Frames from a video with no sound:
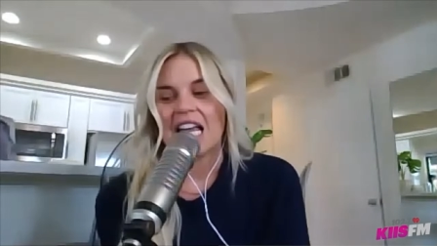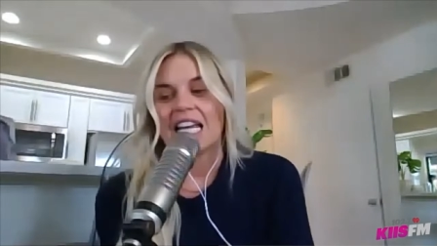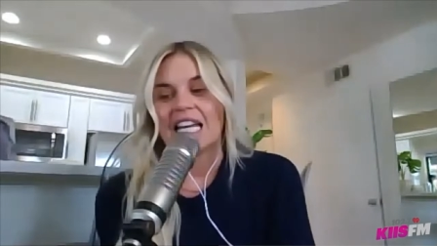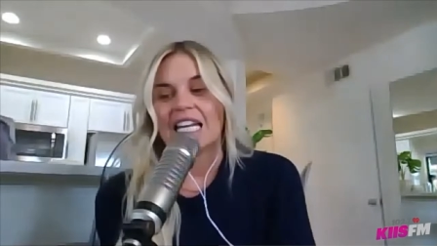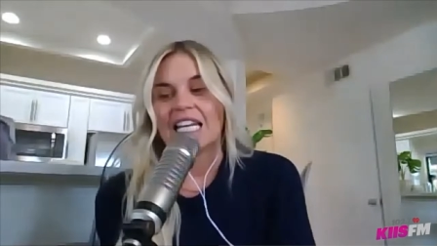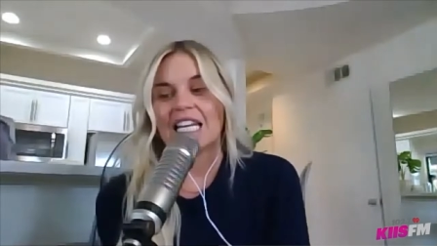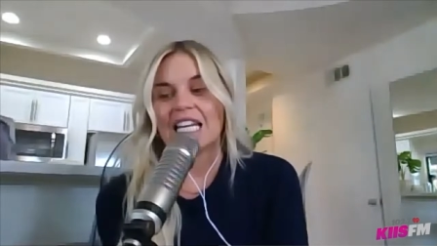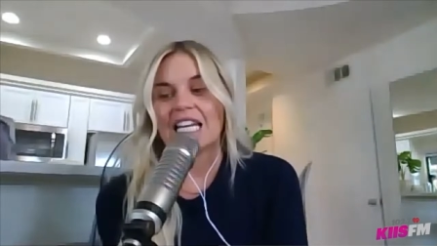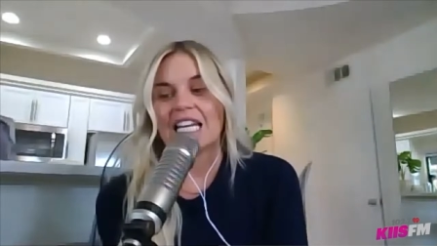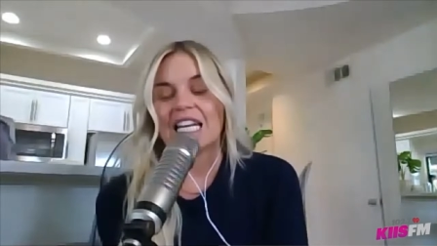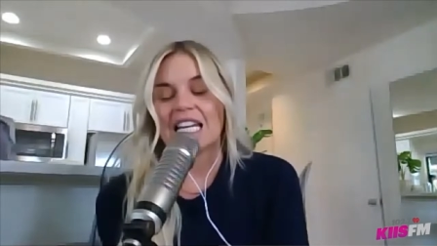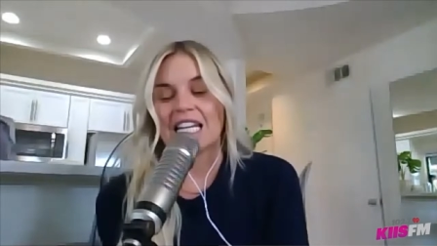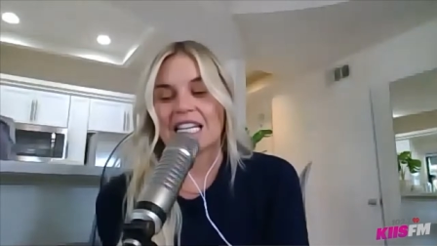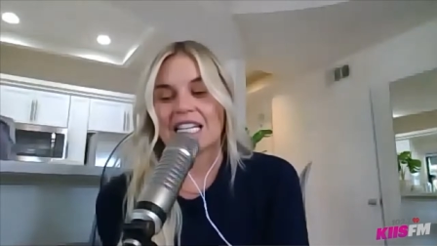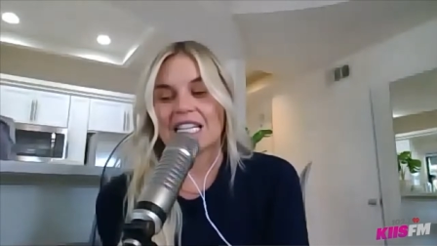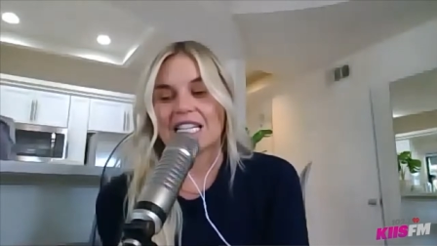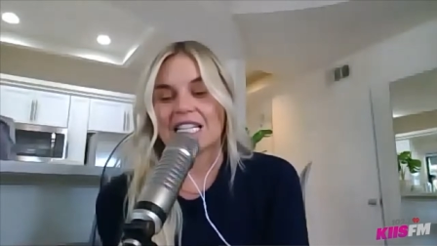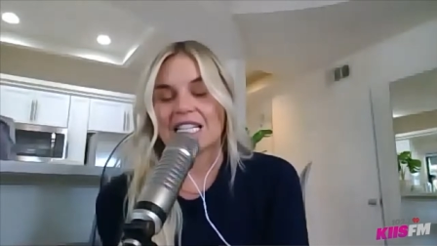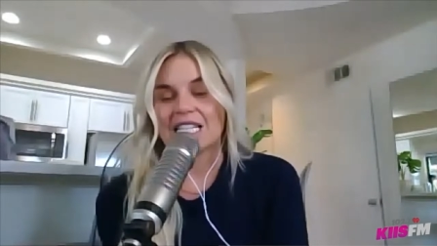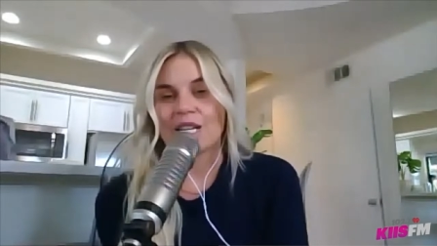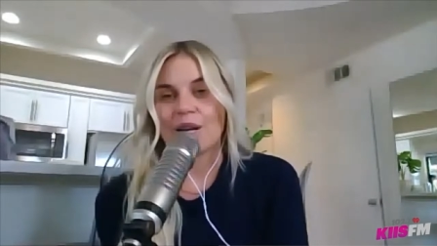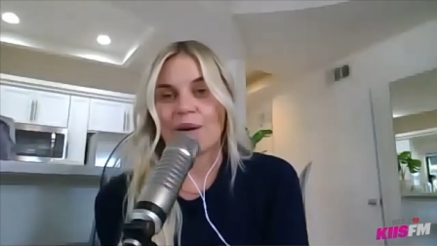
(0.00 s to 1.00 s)
he
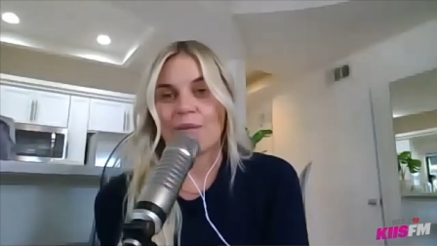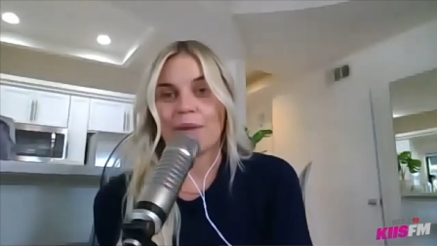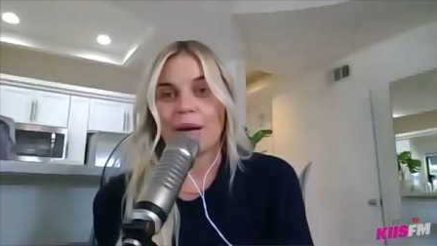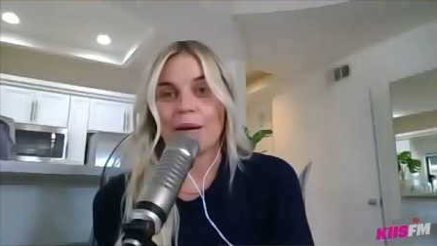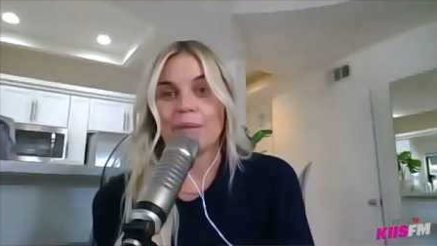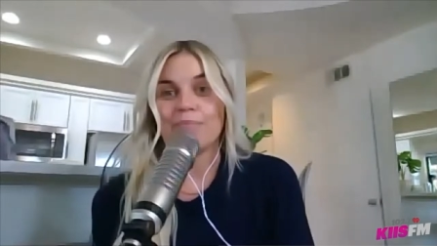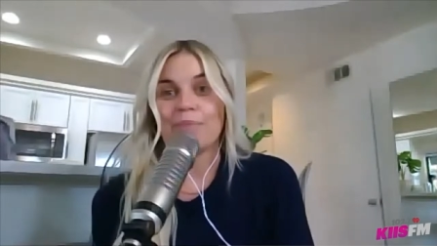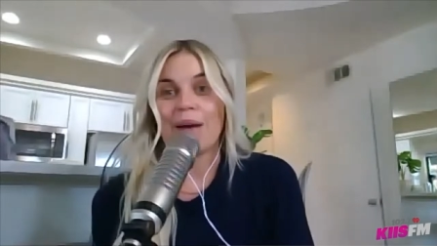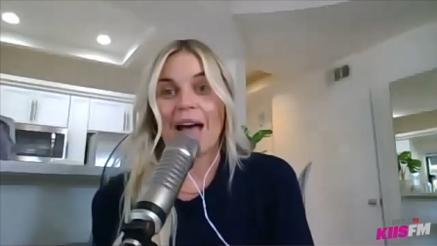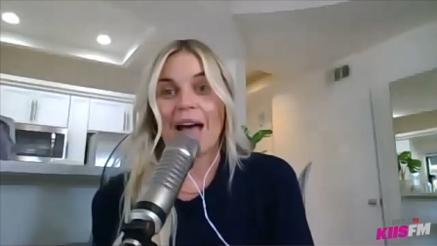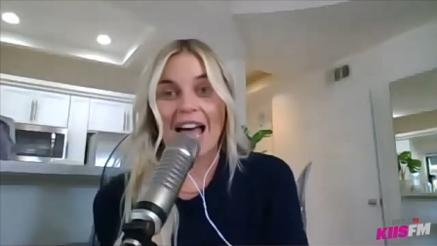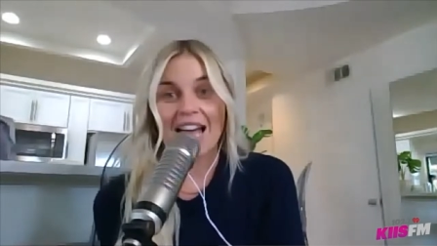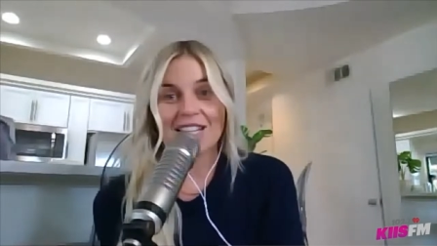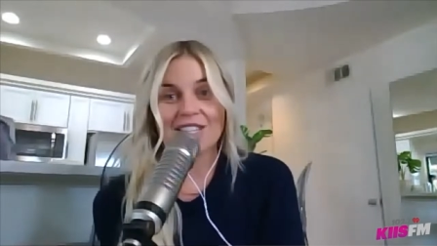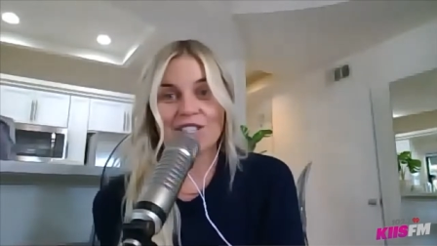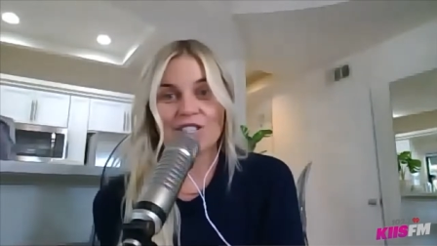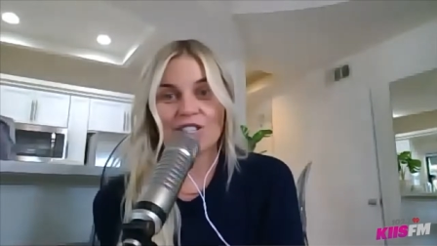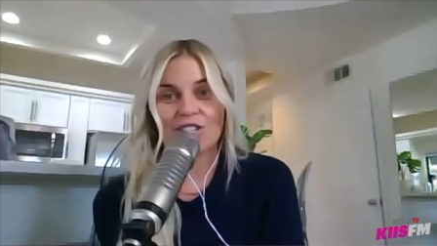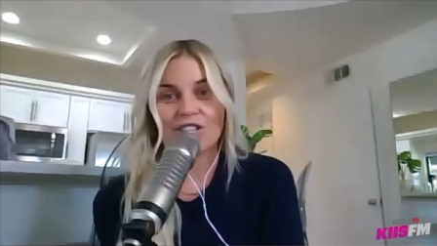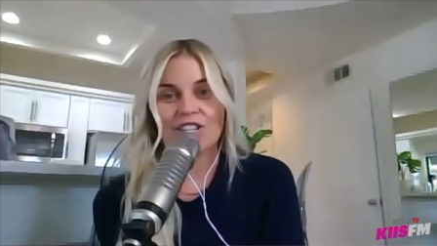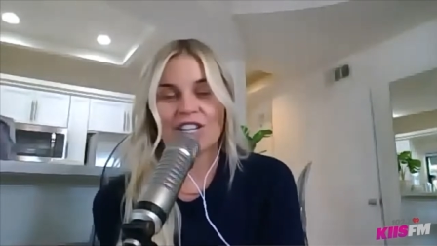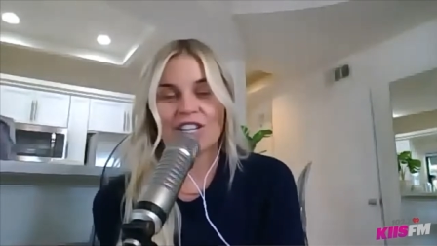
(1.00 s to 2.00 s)
is my
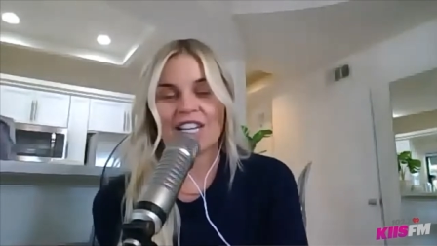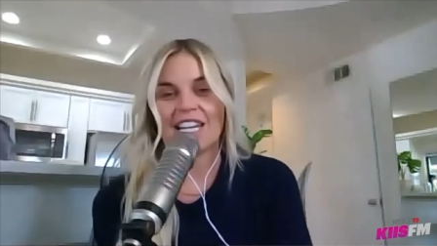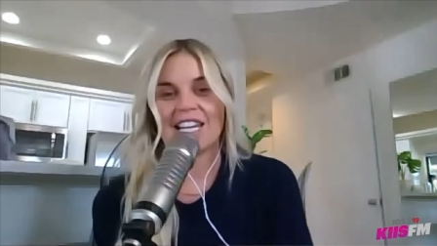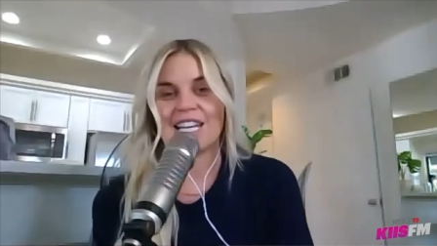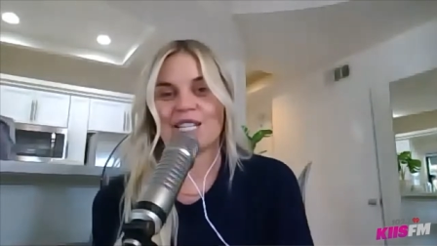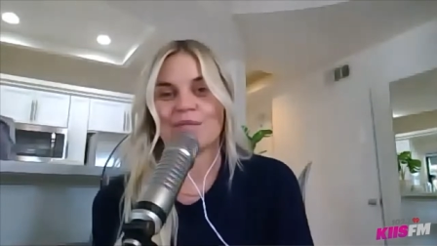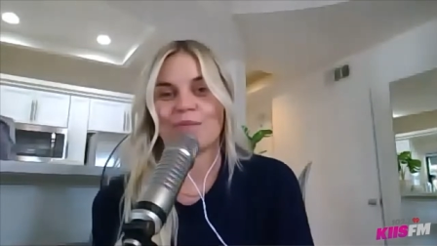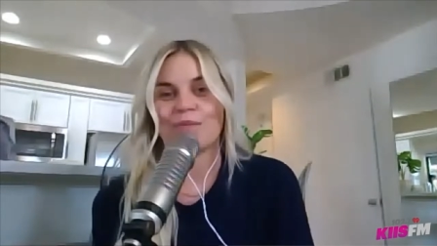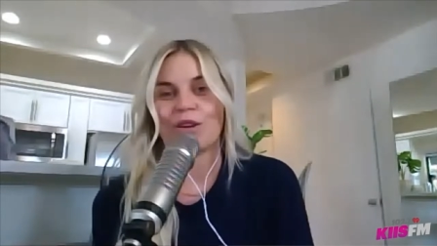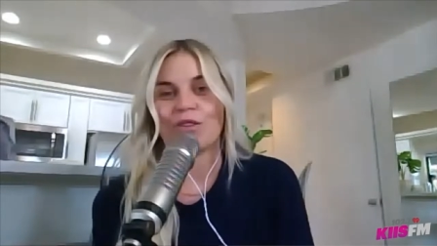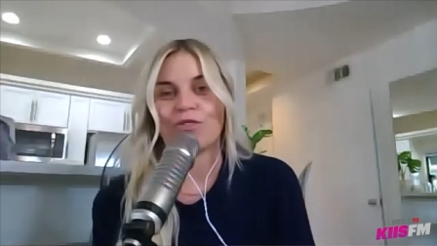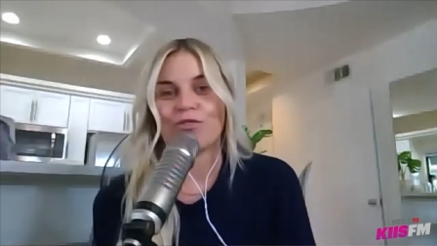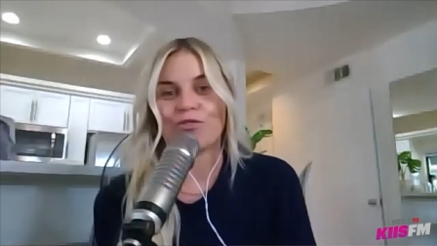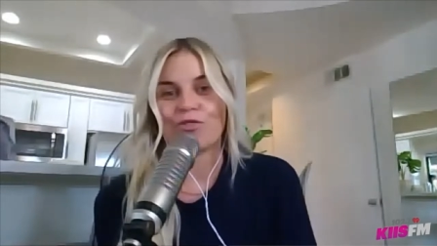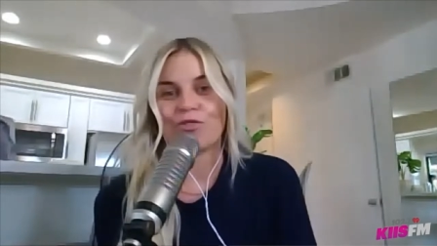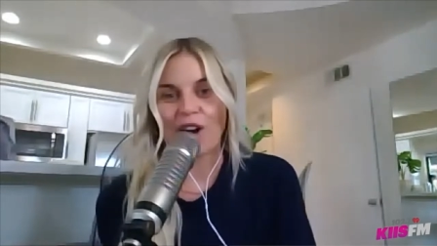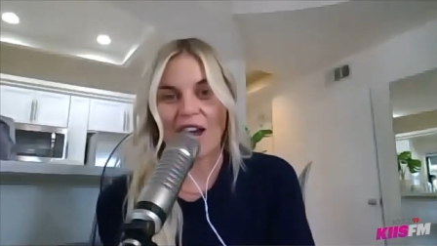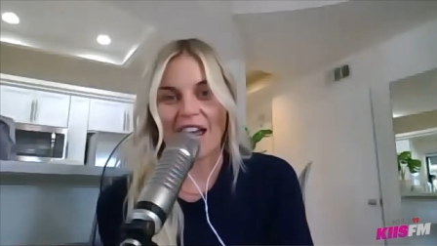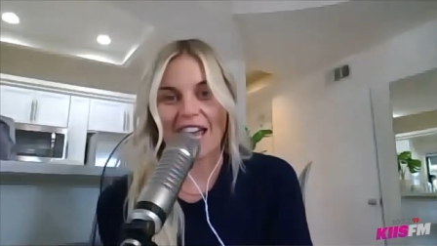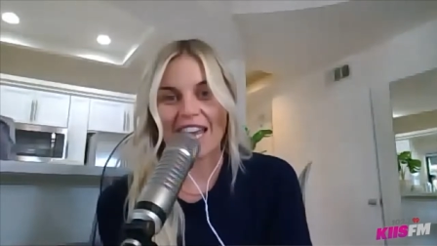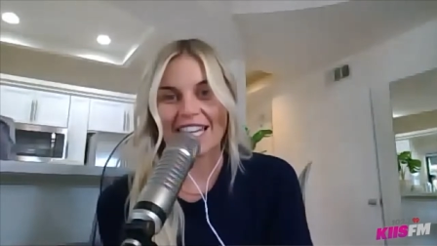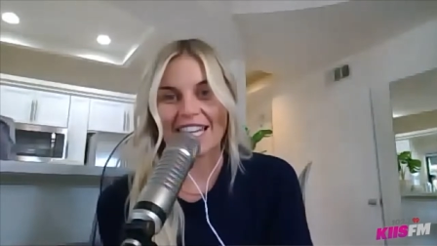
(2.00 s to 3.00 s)
pastor, he is my
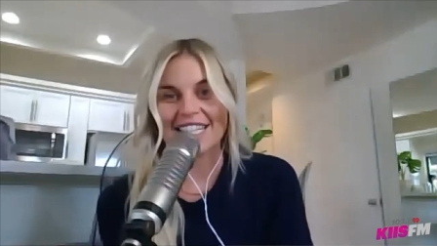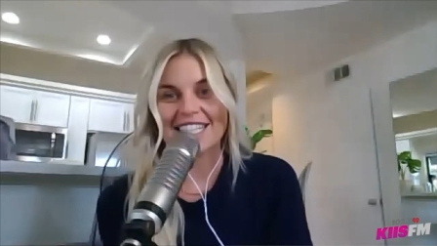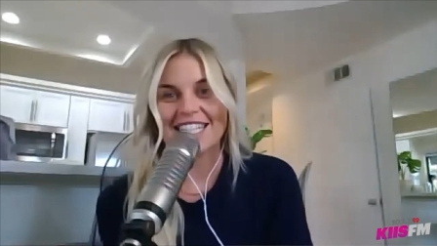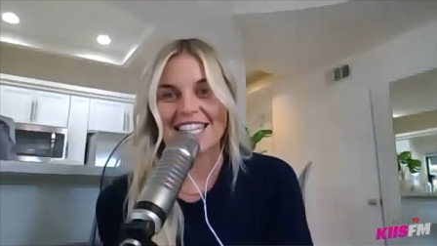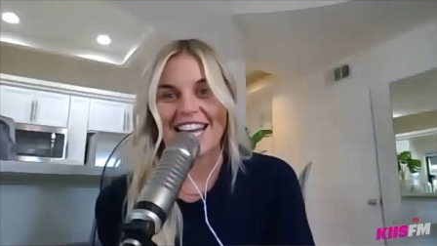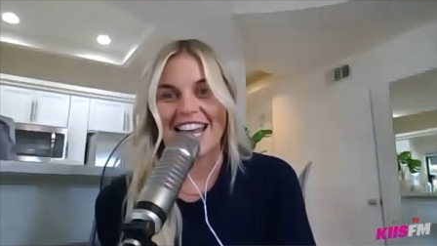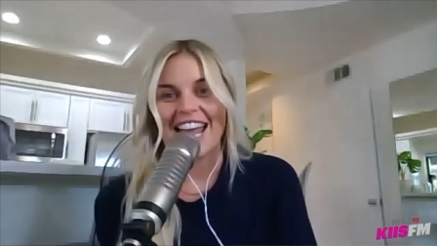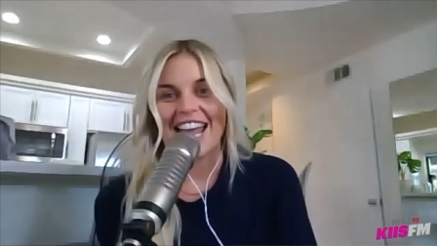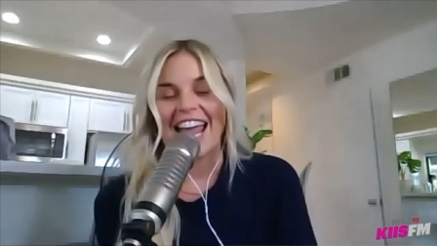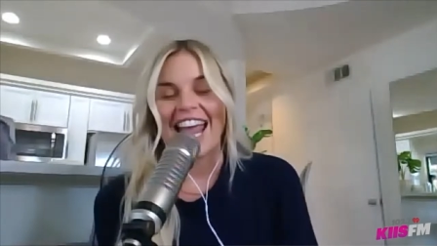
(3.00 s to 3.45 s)
friend,